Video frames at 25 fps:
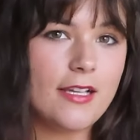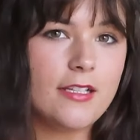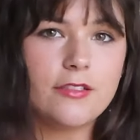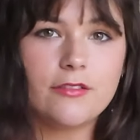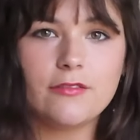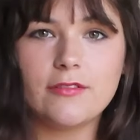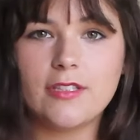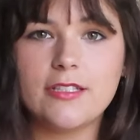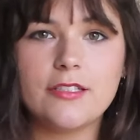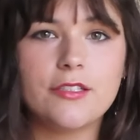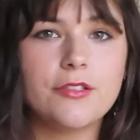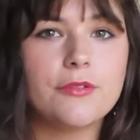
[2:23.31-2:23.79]
I
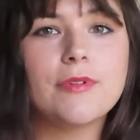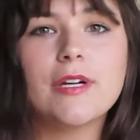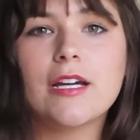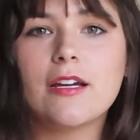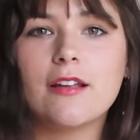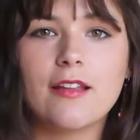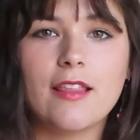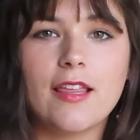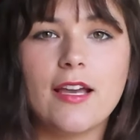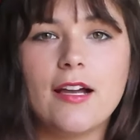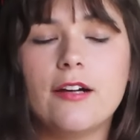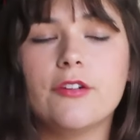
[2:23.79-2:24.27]
don't like to
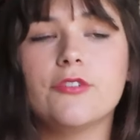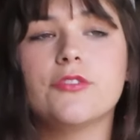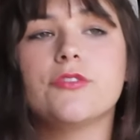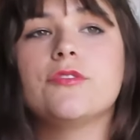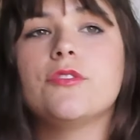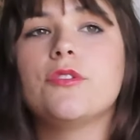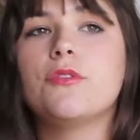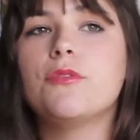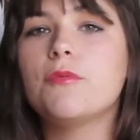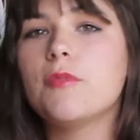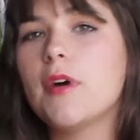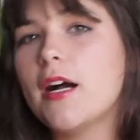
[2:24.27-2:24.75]
wear it out of the house.
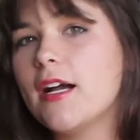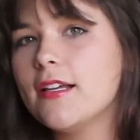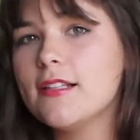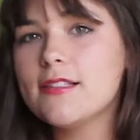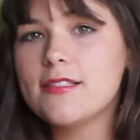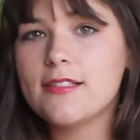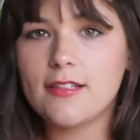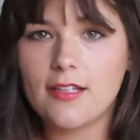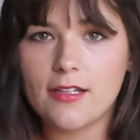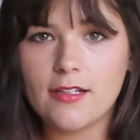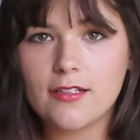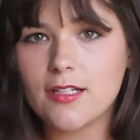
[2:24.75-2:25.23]
So why
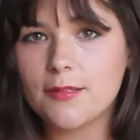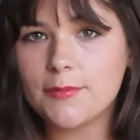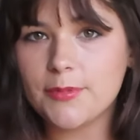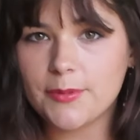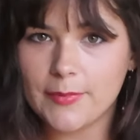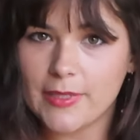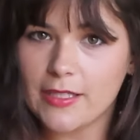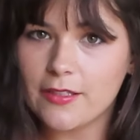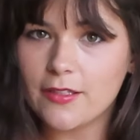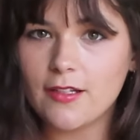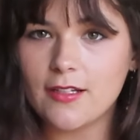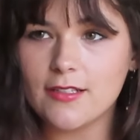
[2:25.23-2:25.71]
is it hung up
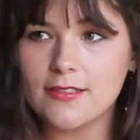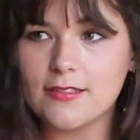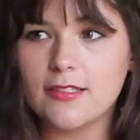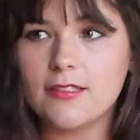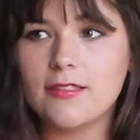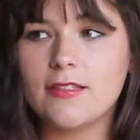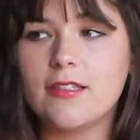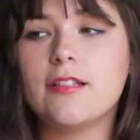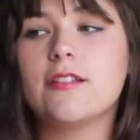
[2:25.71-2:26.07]
in my closet?